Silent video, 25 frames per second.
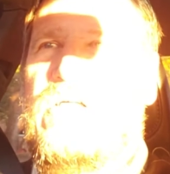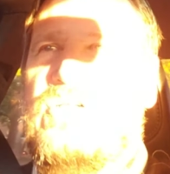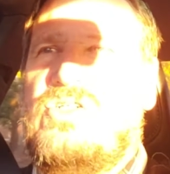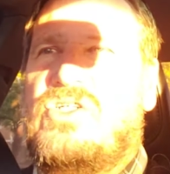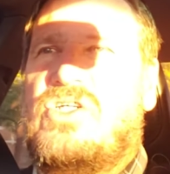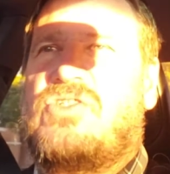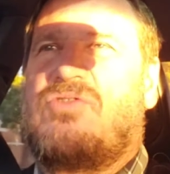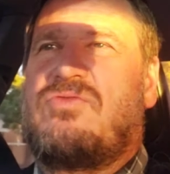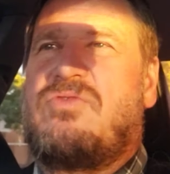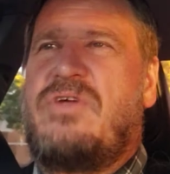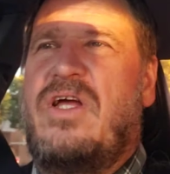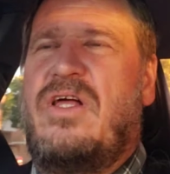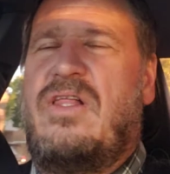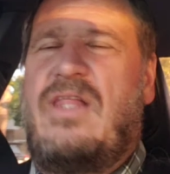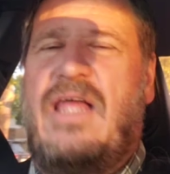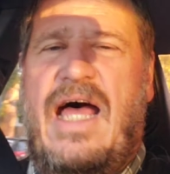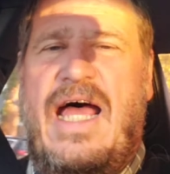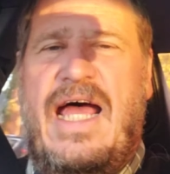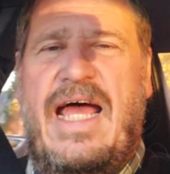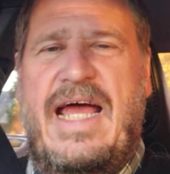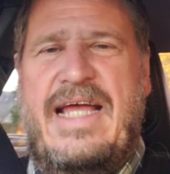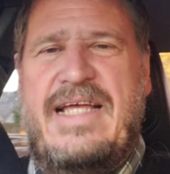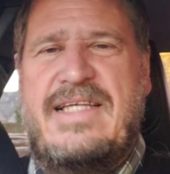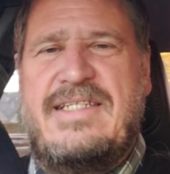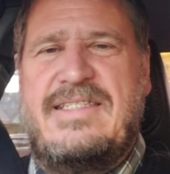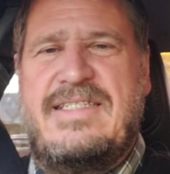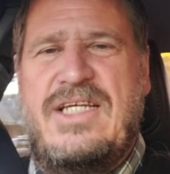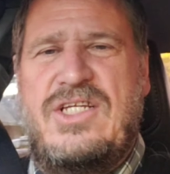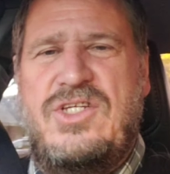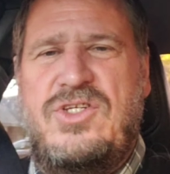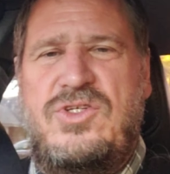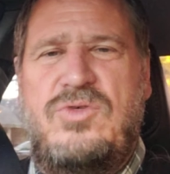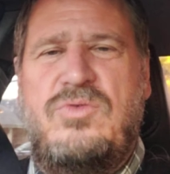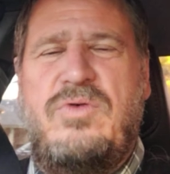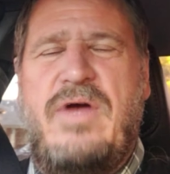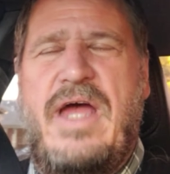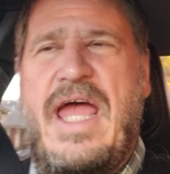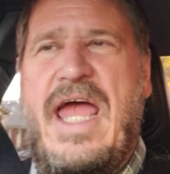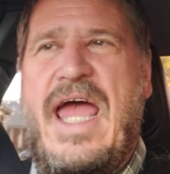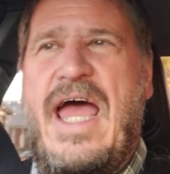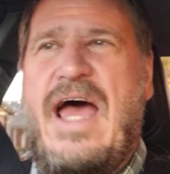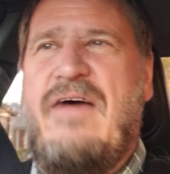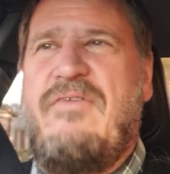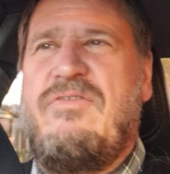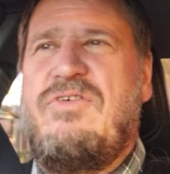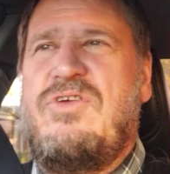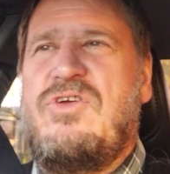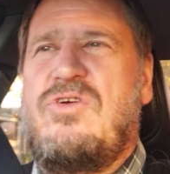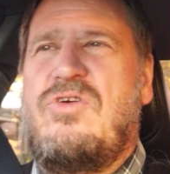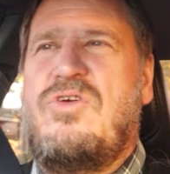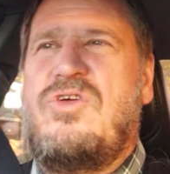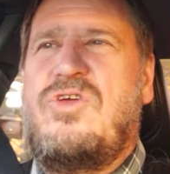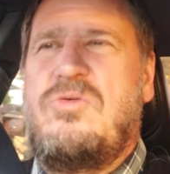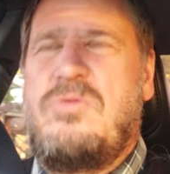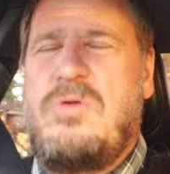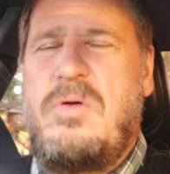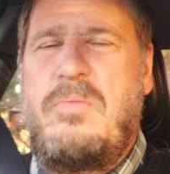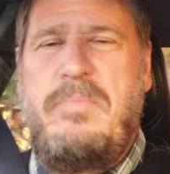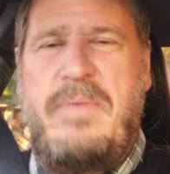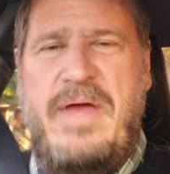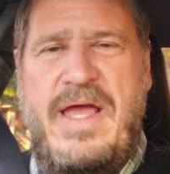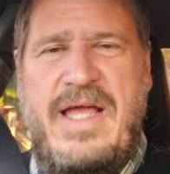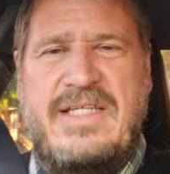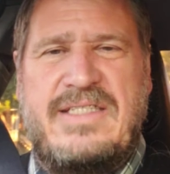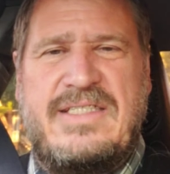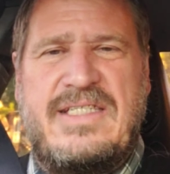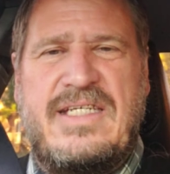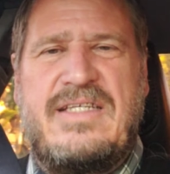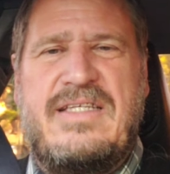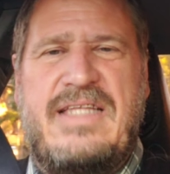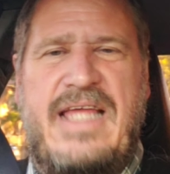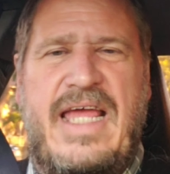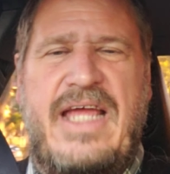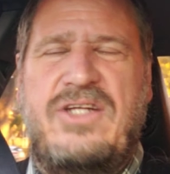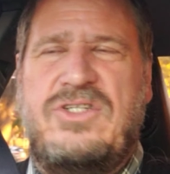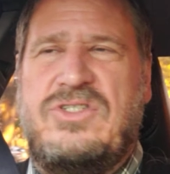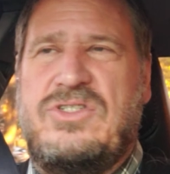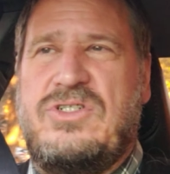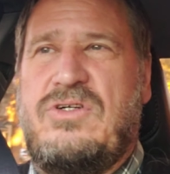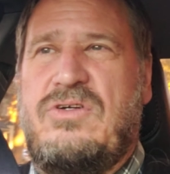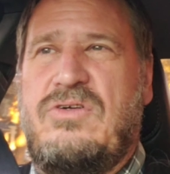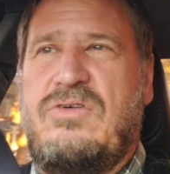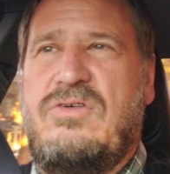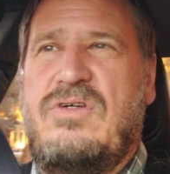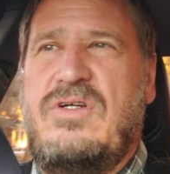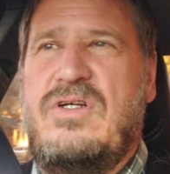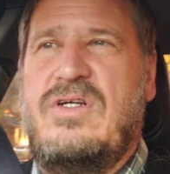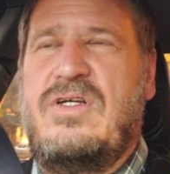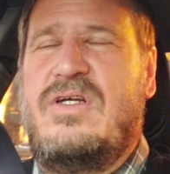Just realize that you have your human basic nature.